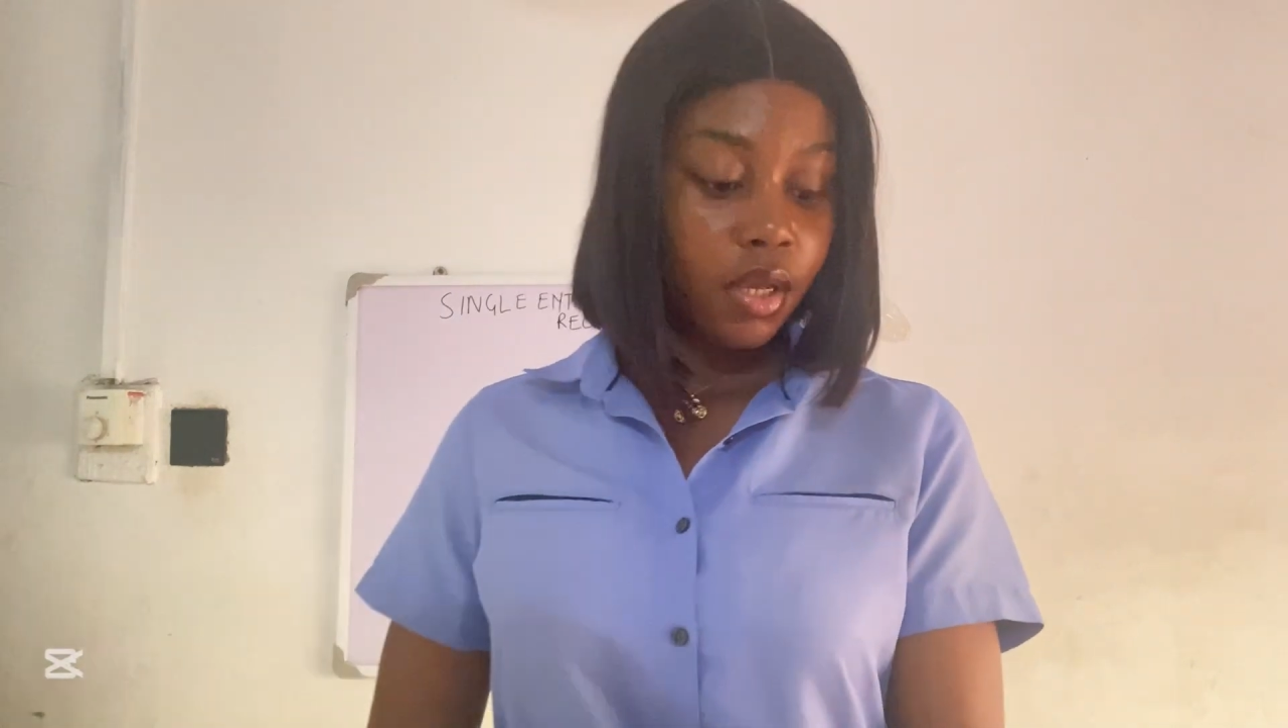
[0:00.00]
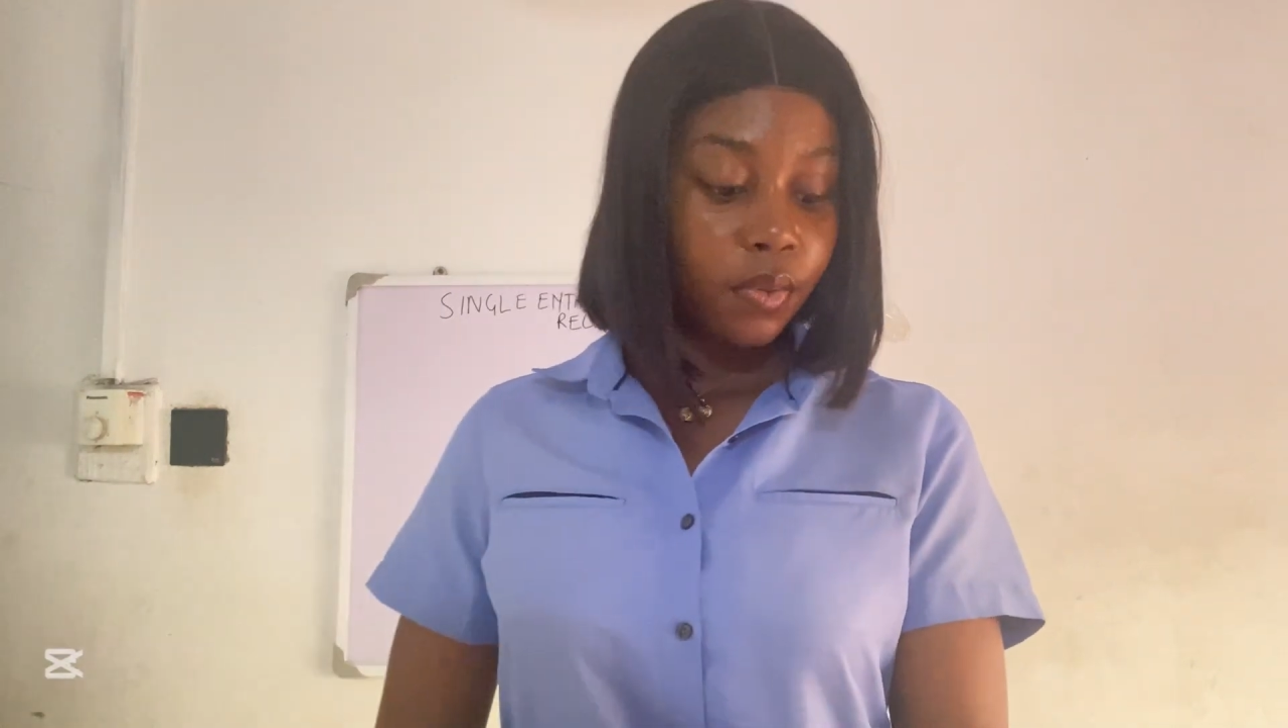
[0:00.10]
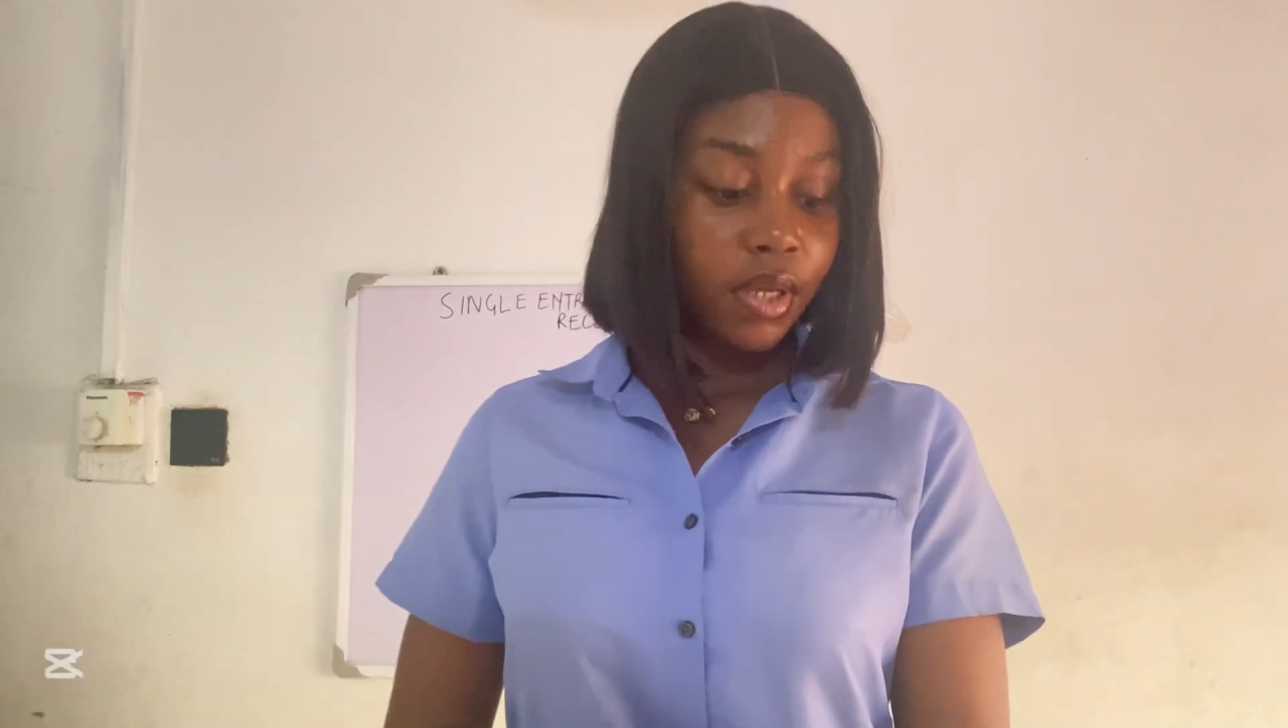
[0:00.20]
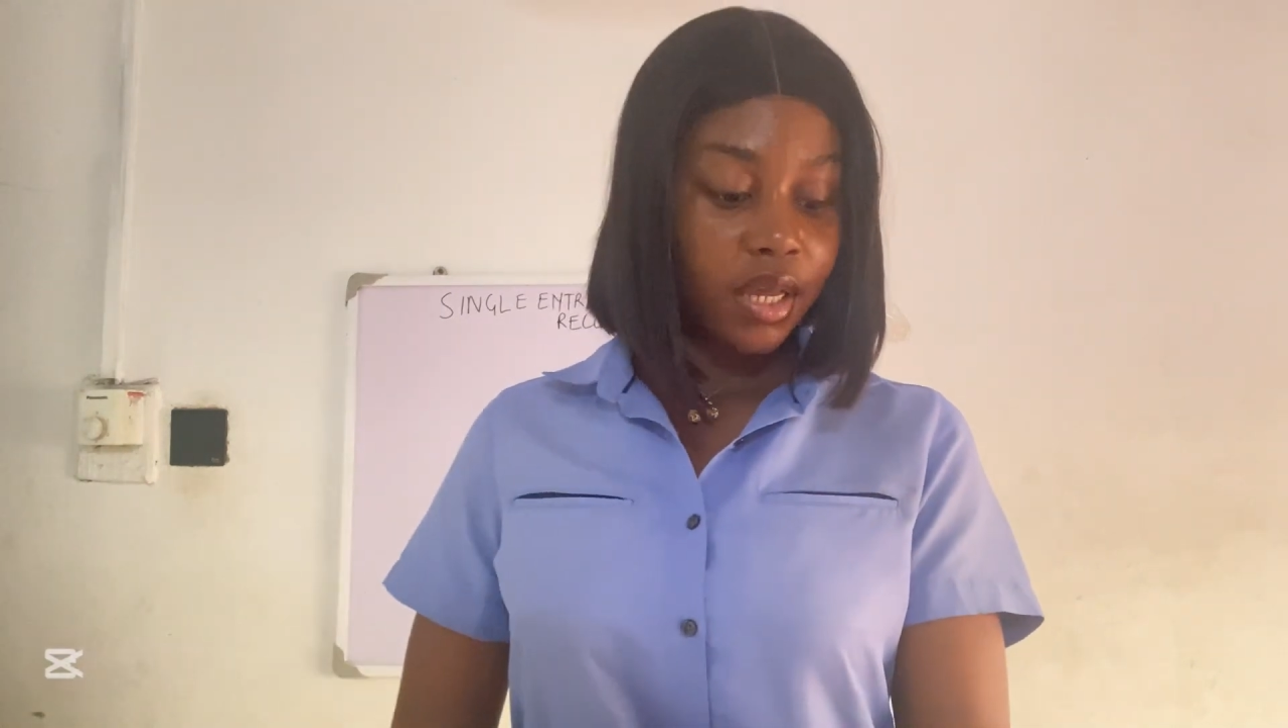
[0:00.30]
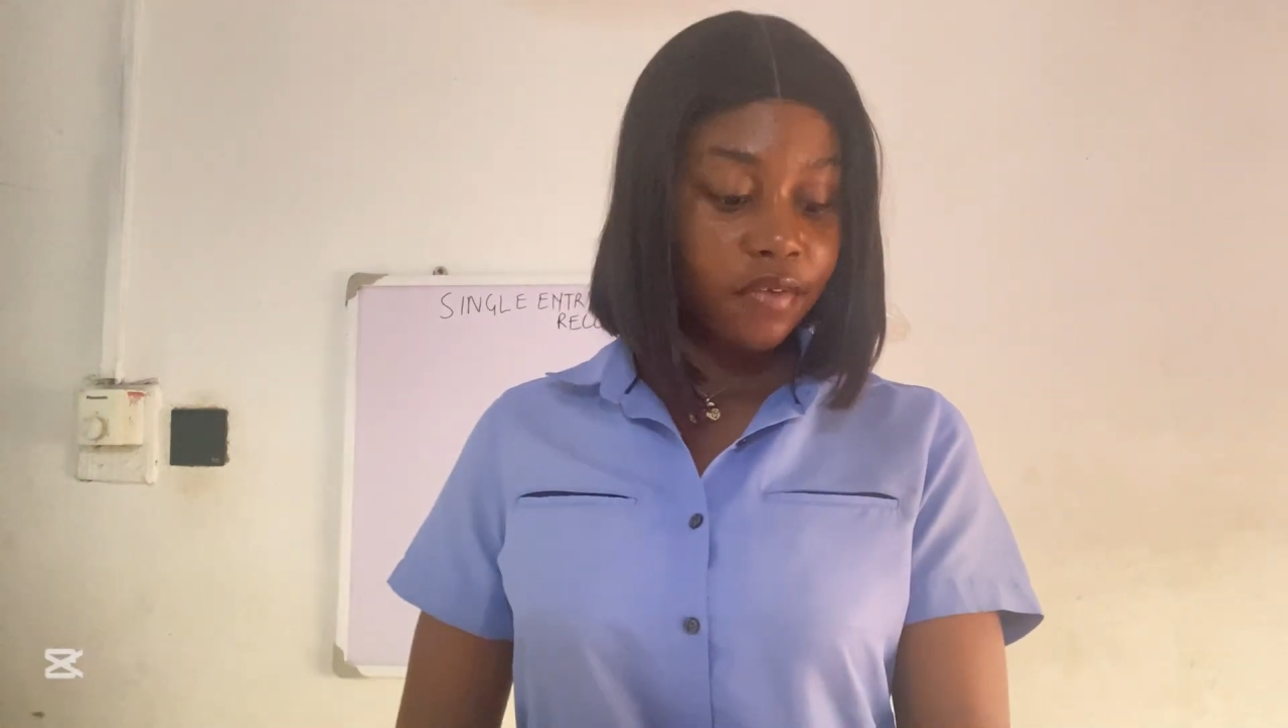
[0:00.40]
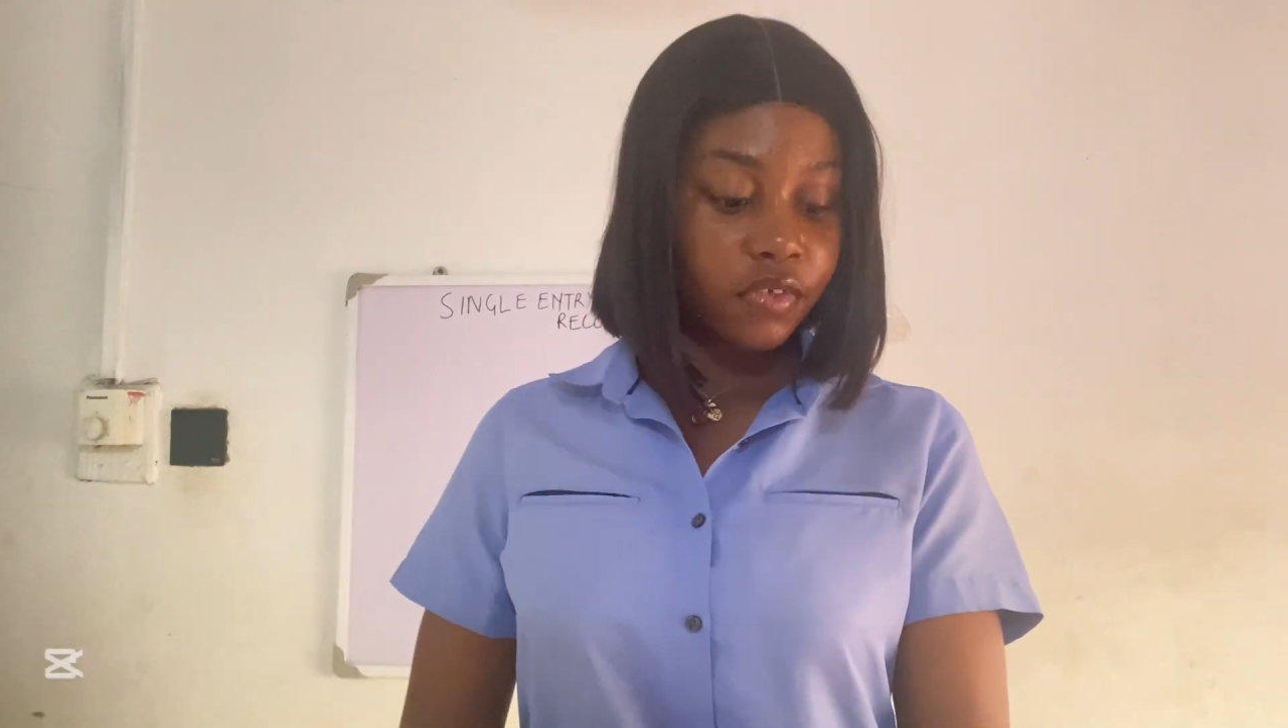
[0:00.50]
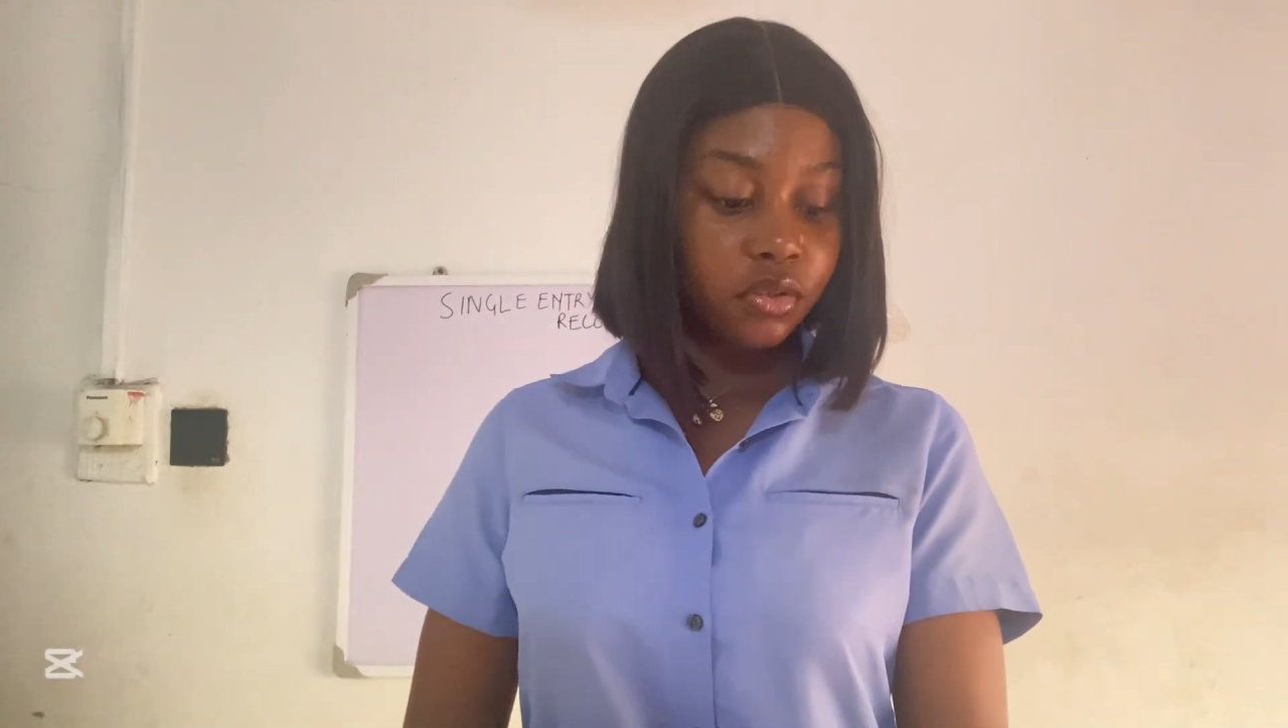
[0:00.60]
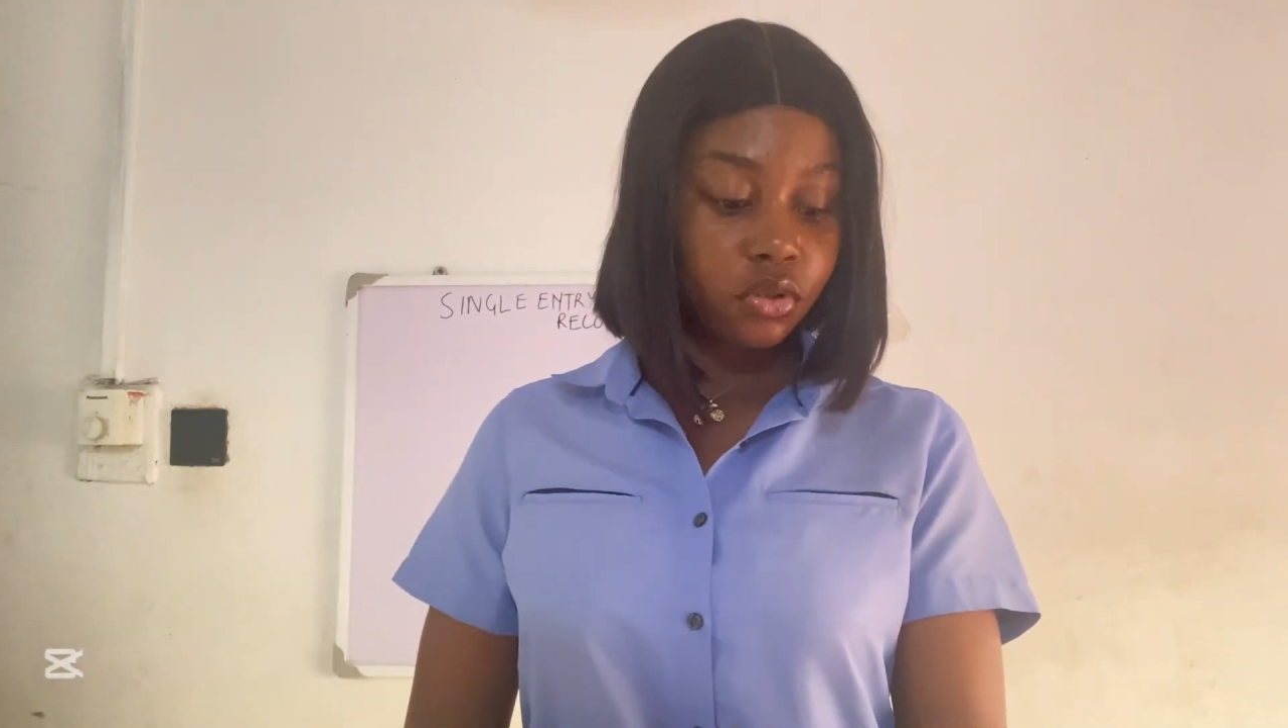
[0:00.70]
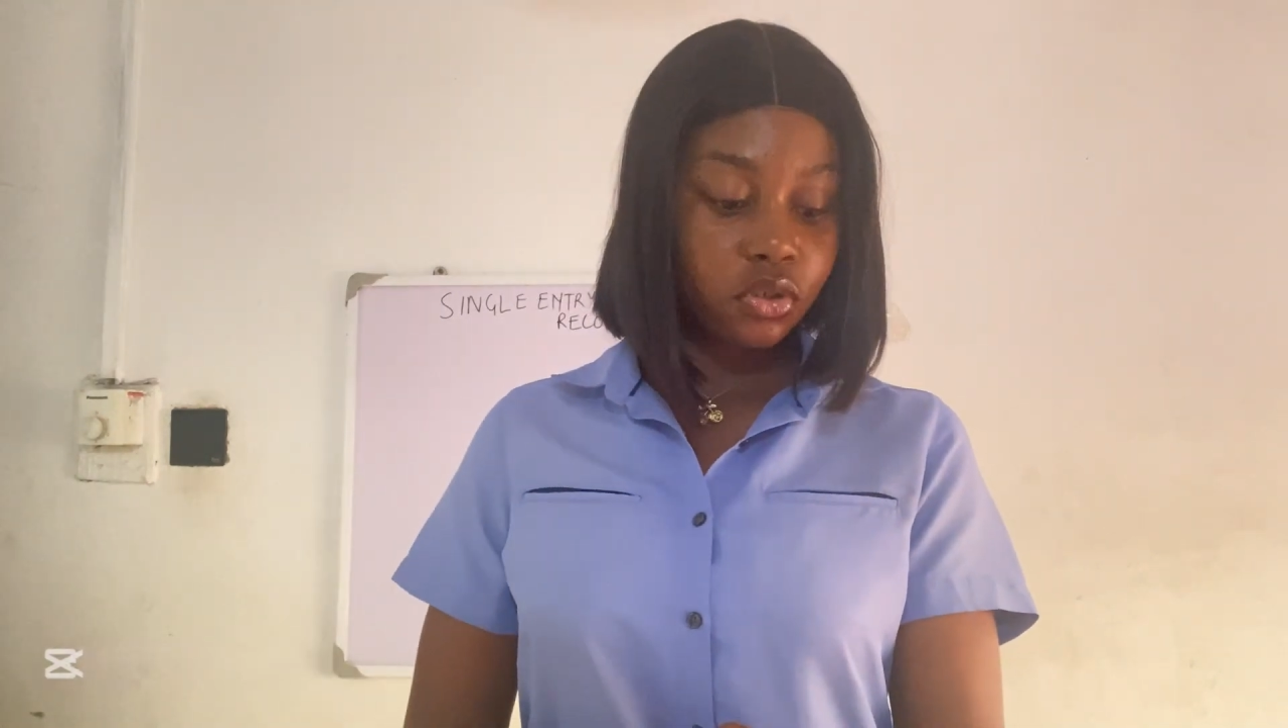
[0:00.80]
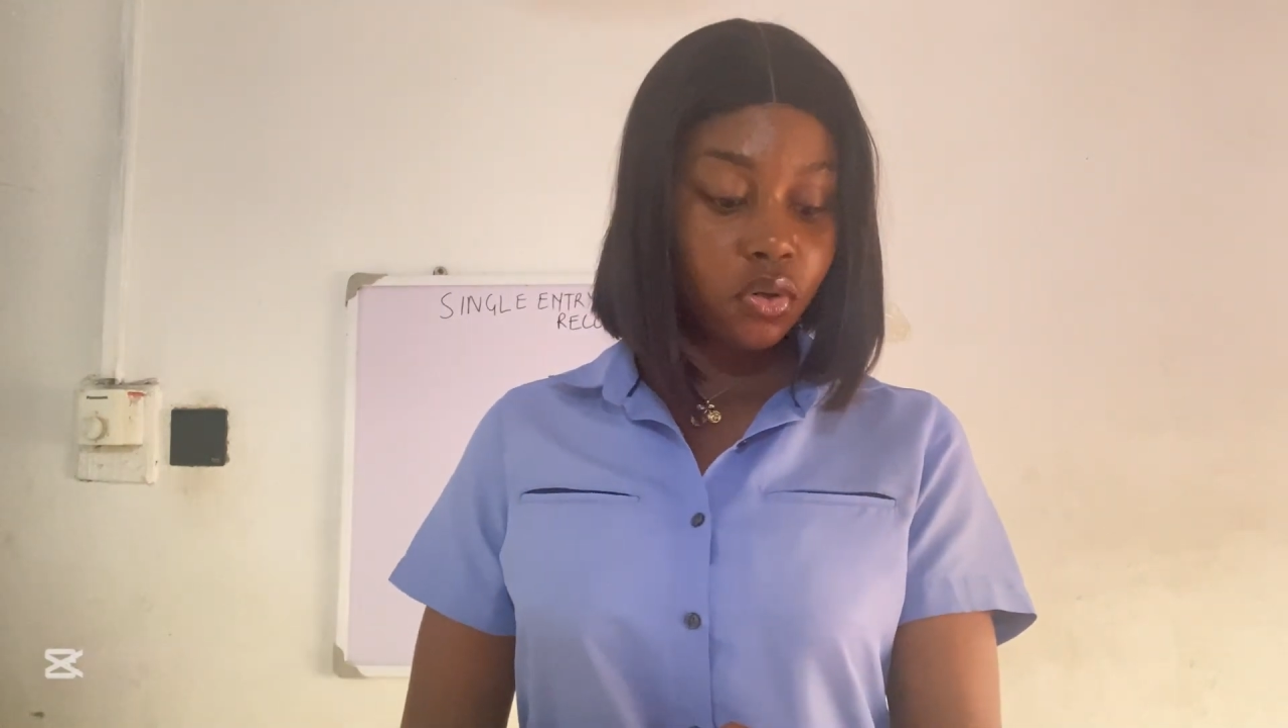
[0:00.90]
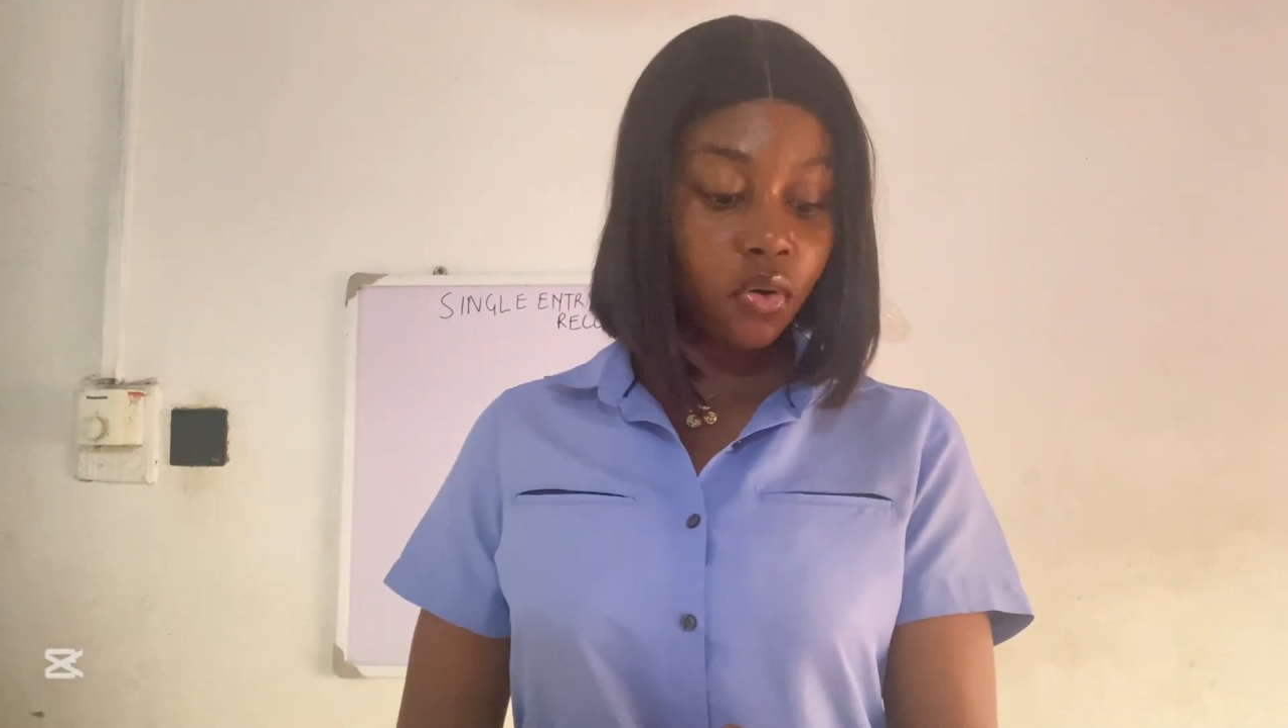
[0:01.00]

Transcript: we have it does not